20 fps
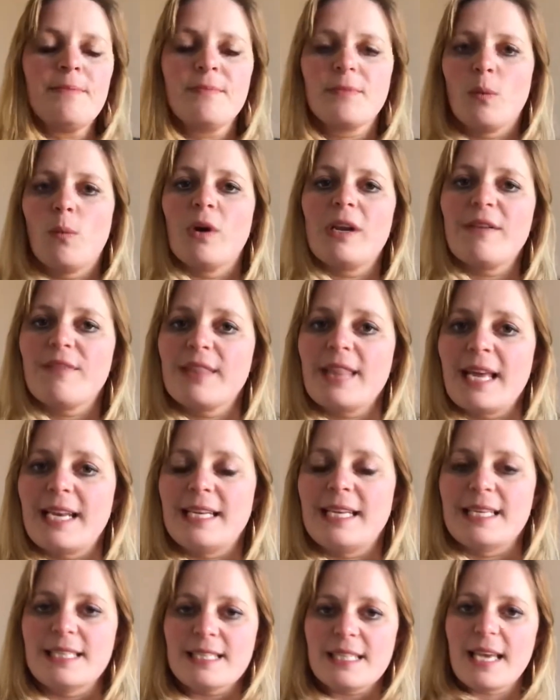Whatever that
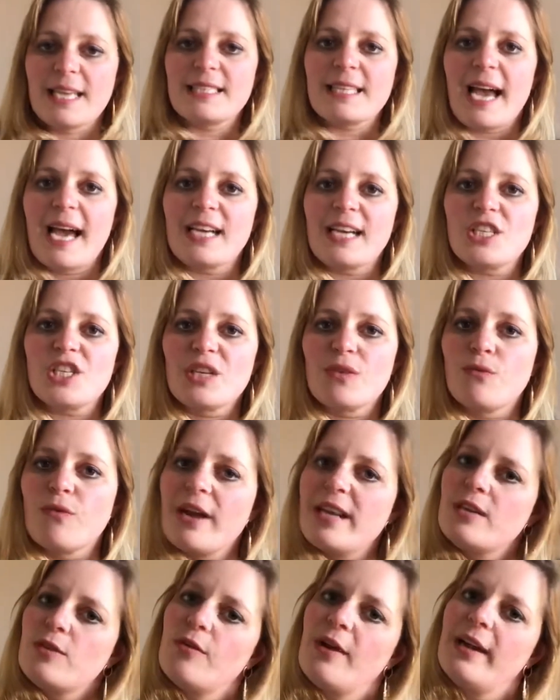is, it's actually
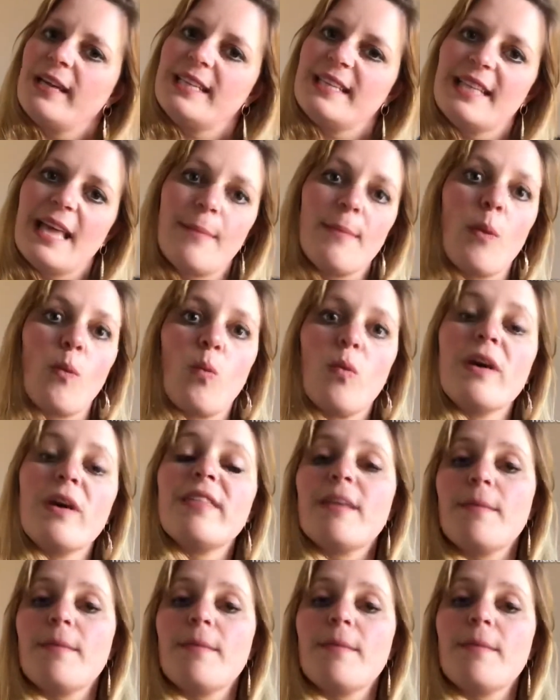redirecting them with a